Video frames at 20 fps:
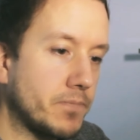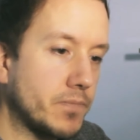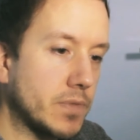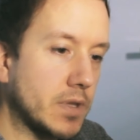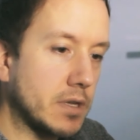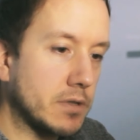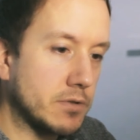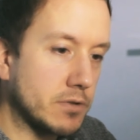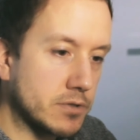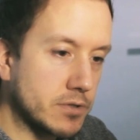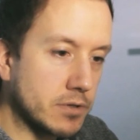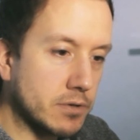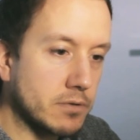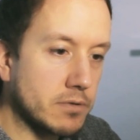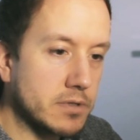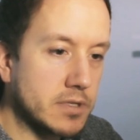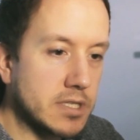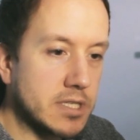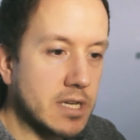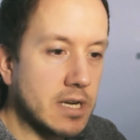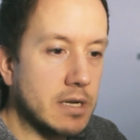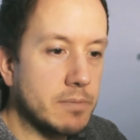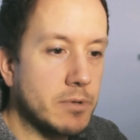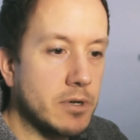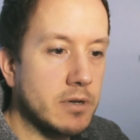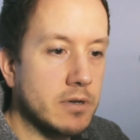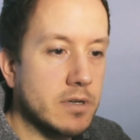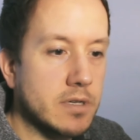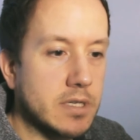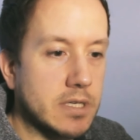the second
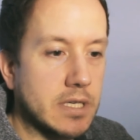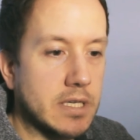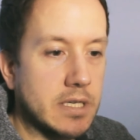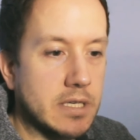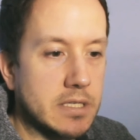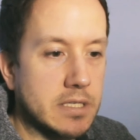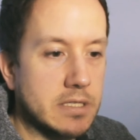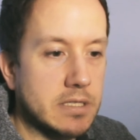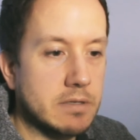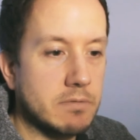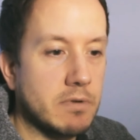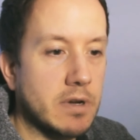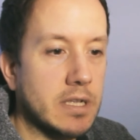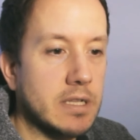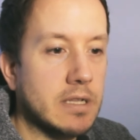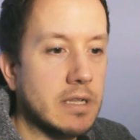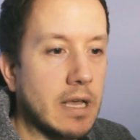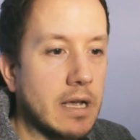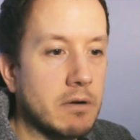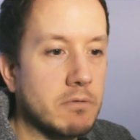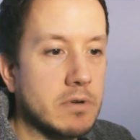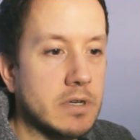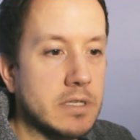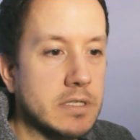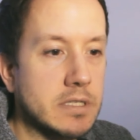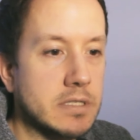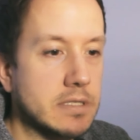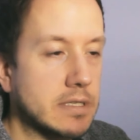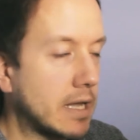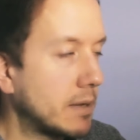disclaimer is when
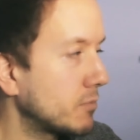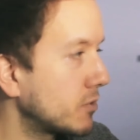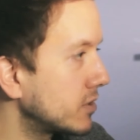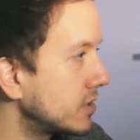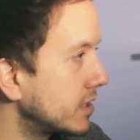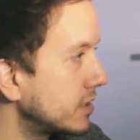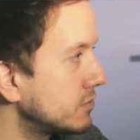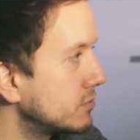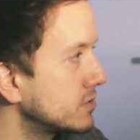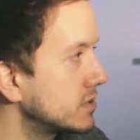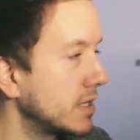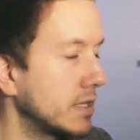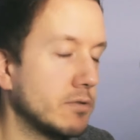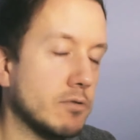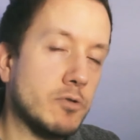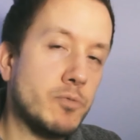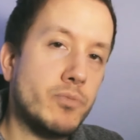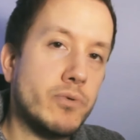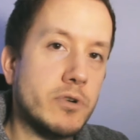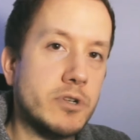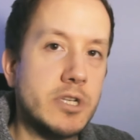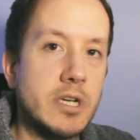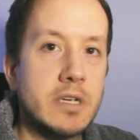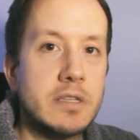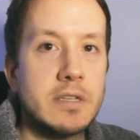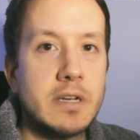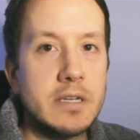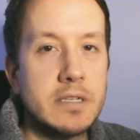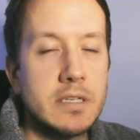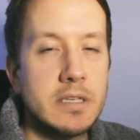I'm gonna use an old
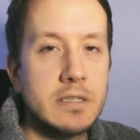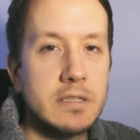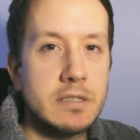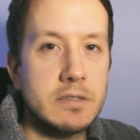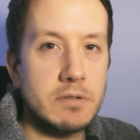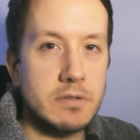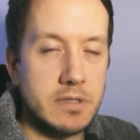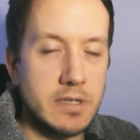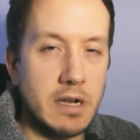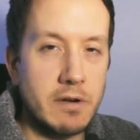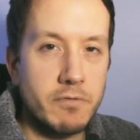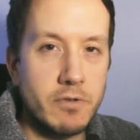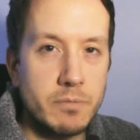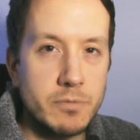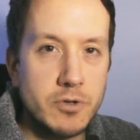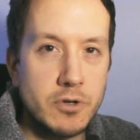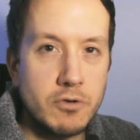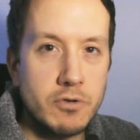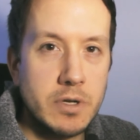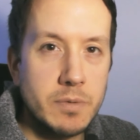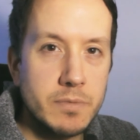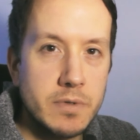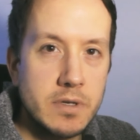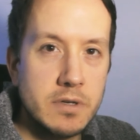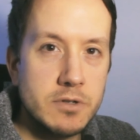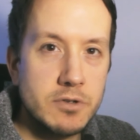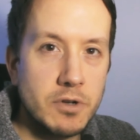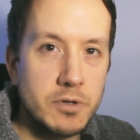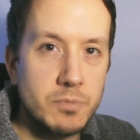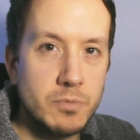project I did, the Tale from the
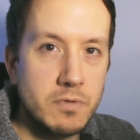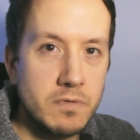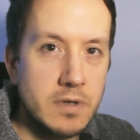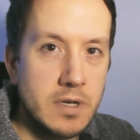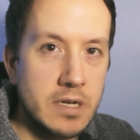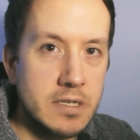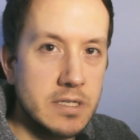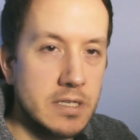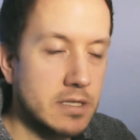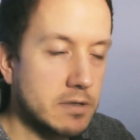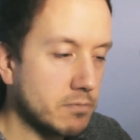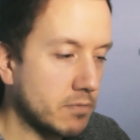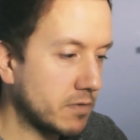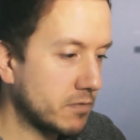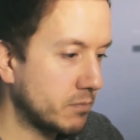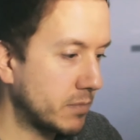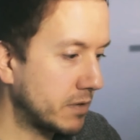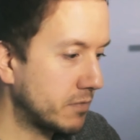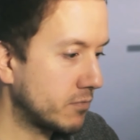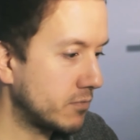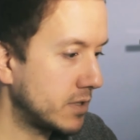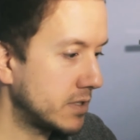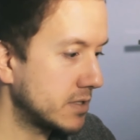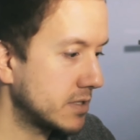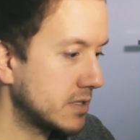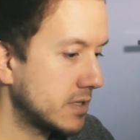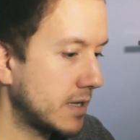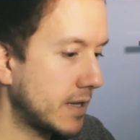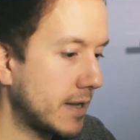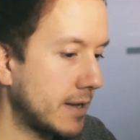Crypt short movie I did with my
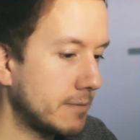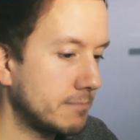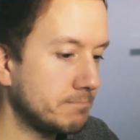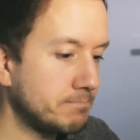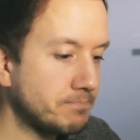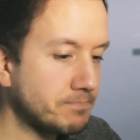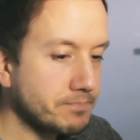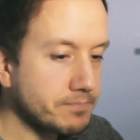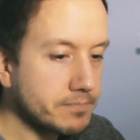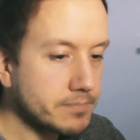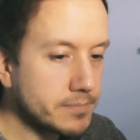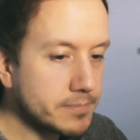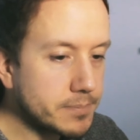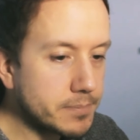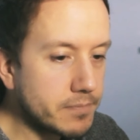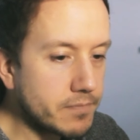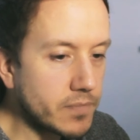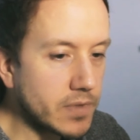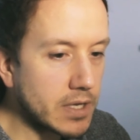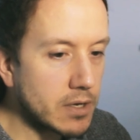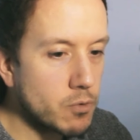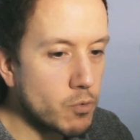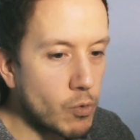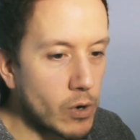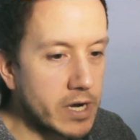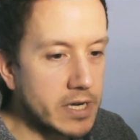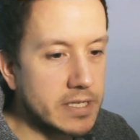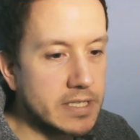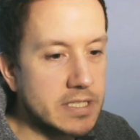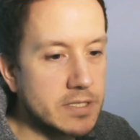friends.
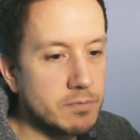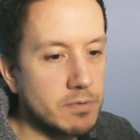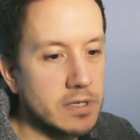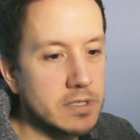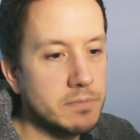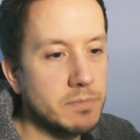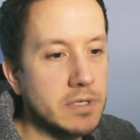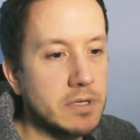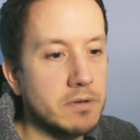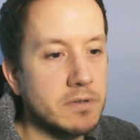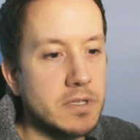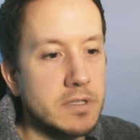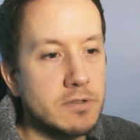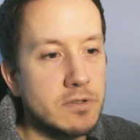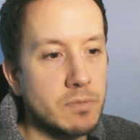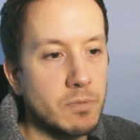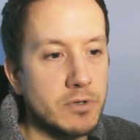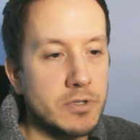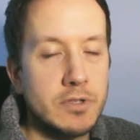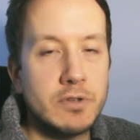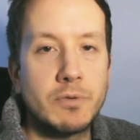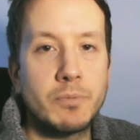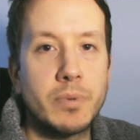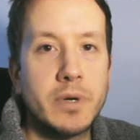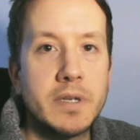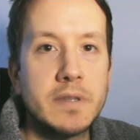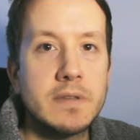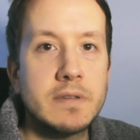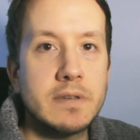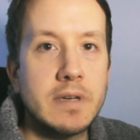Why this one? Because it's the most
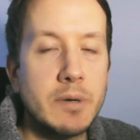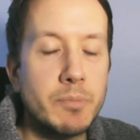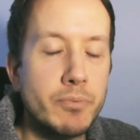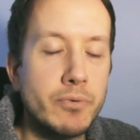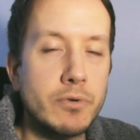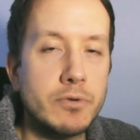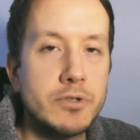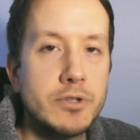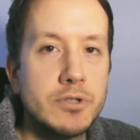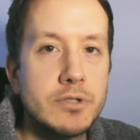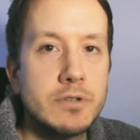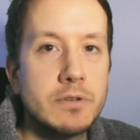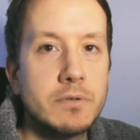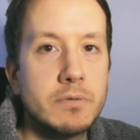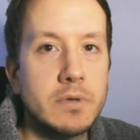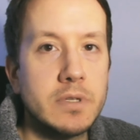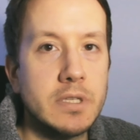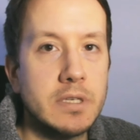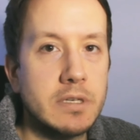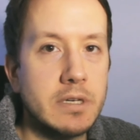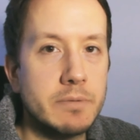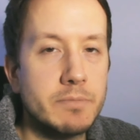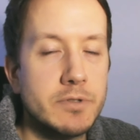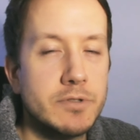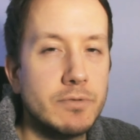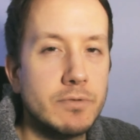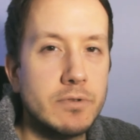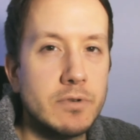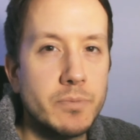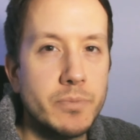complete approach when it comes
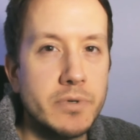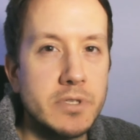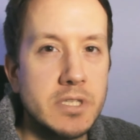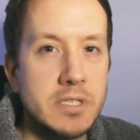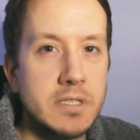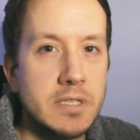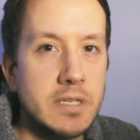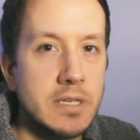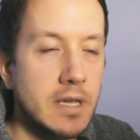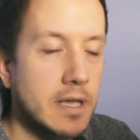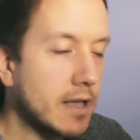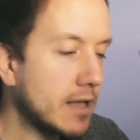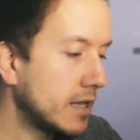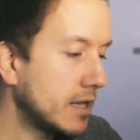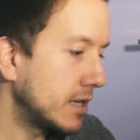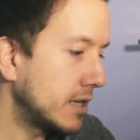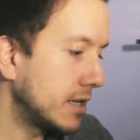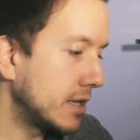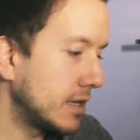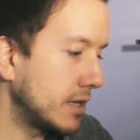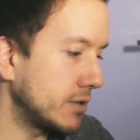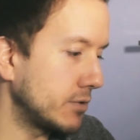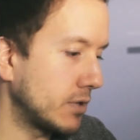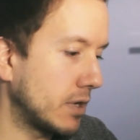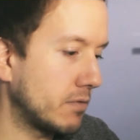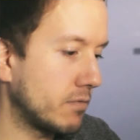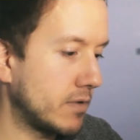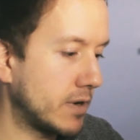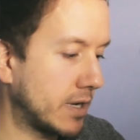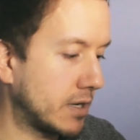to compositing. You
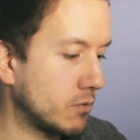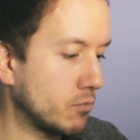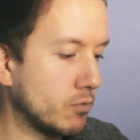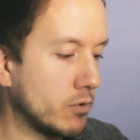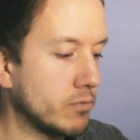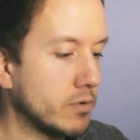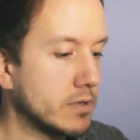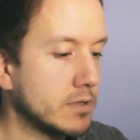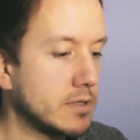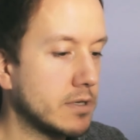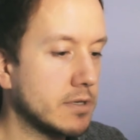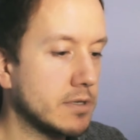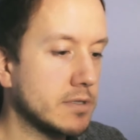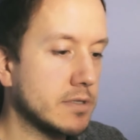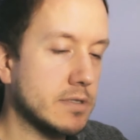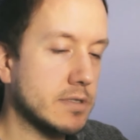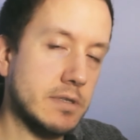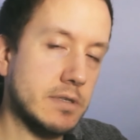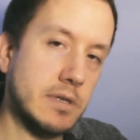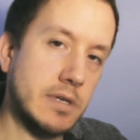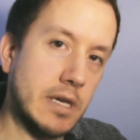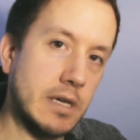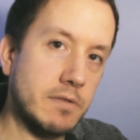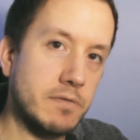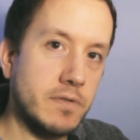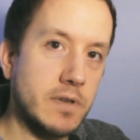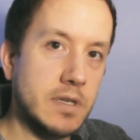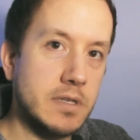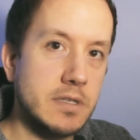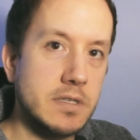have like raw renders,
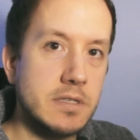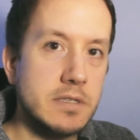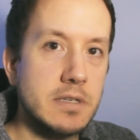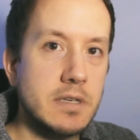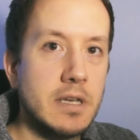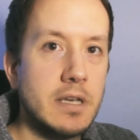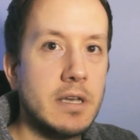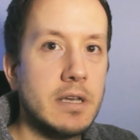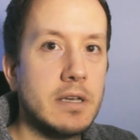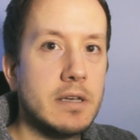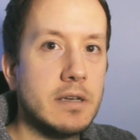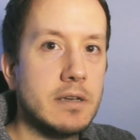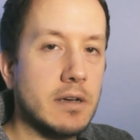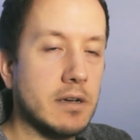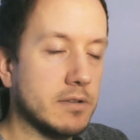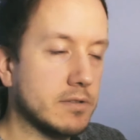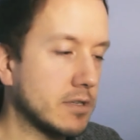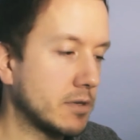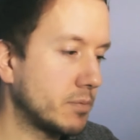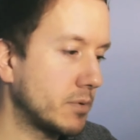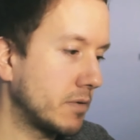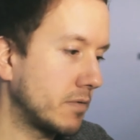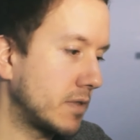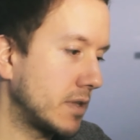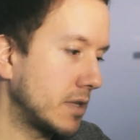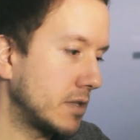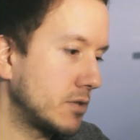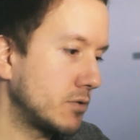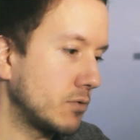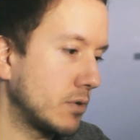FX. On top of
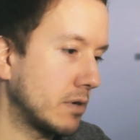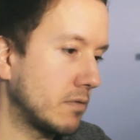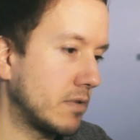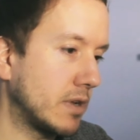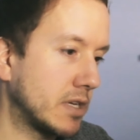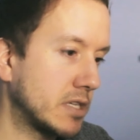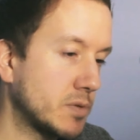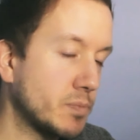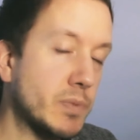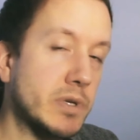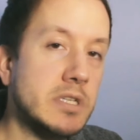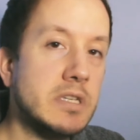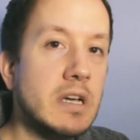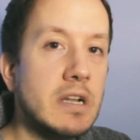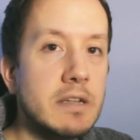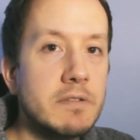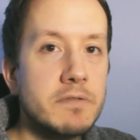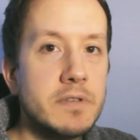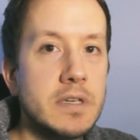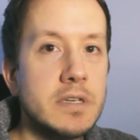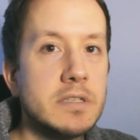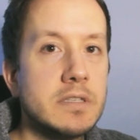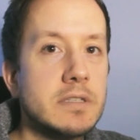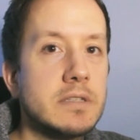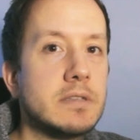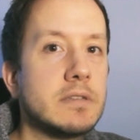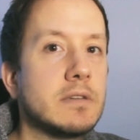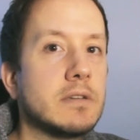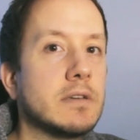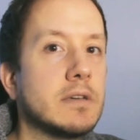that, you have like special
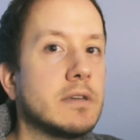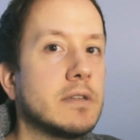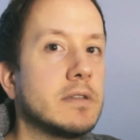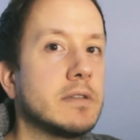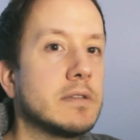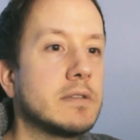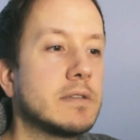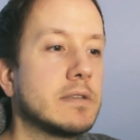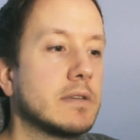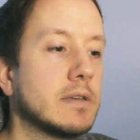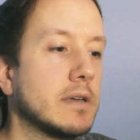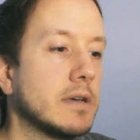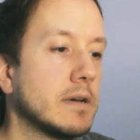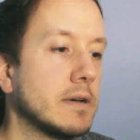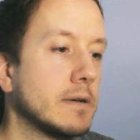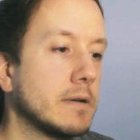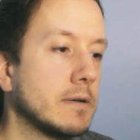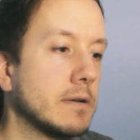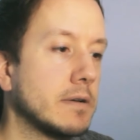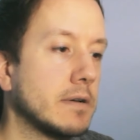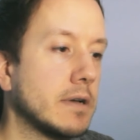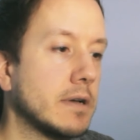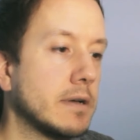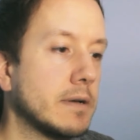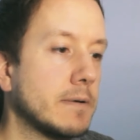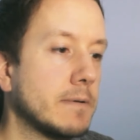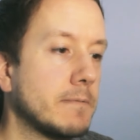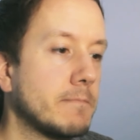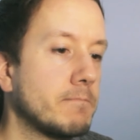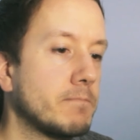effects, and
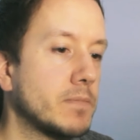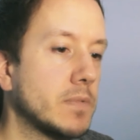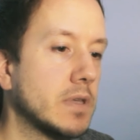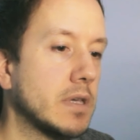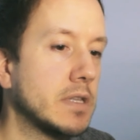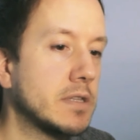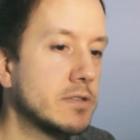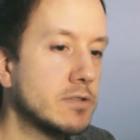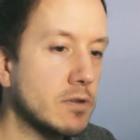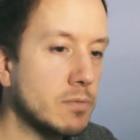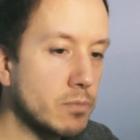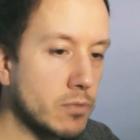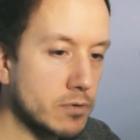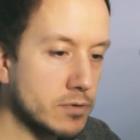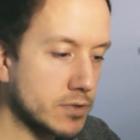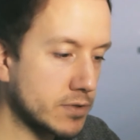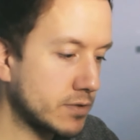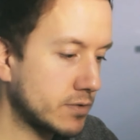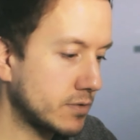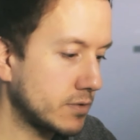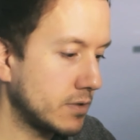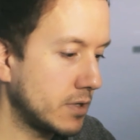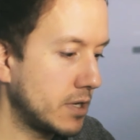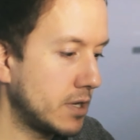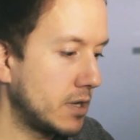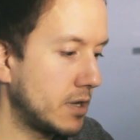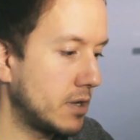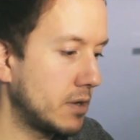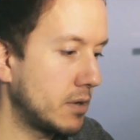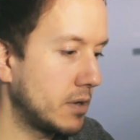it's the most
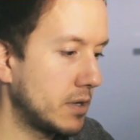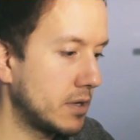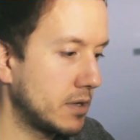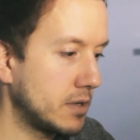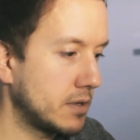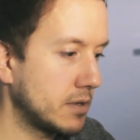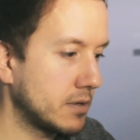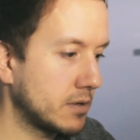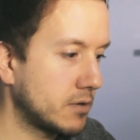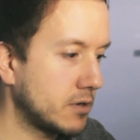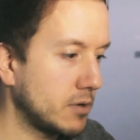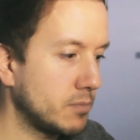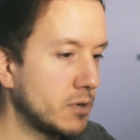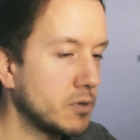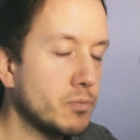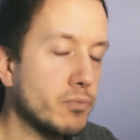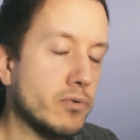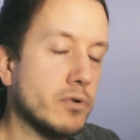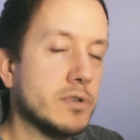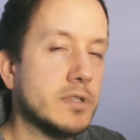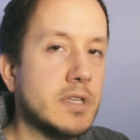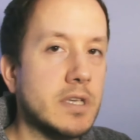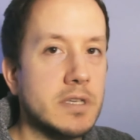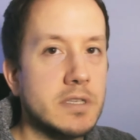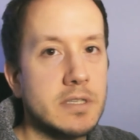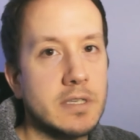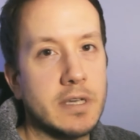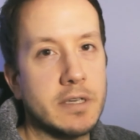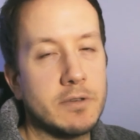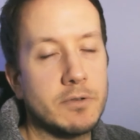common
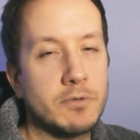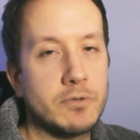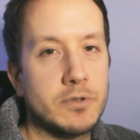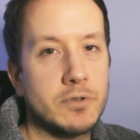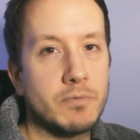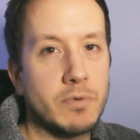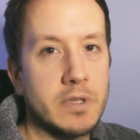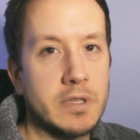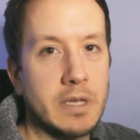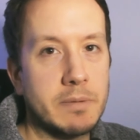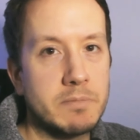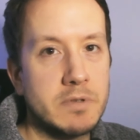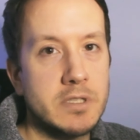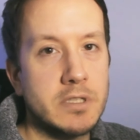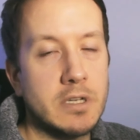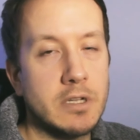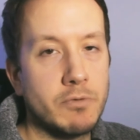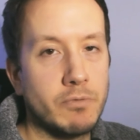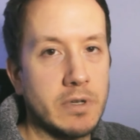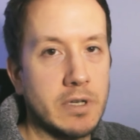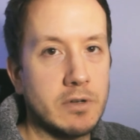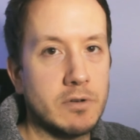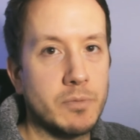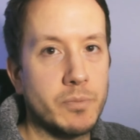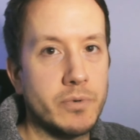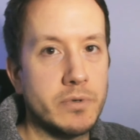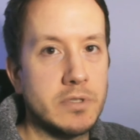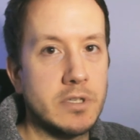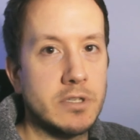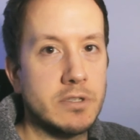process I use when I'm still doing
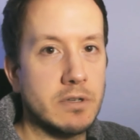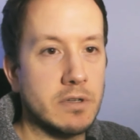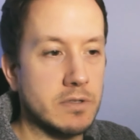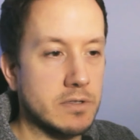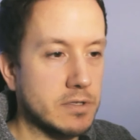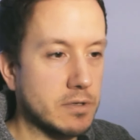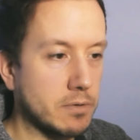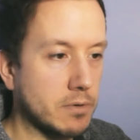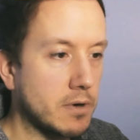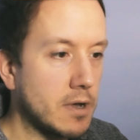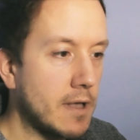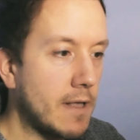composition. So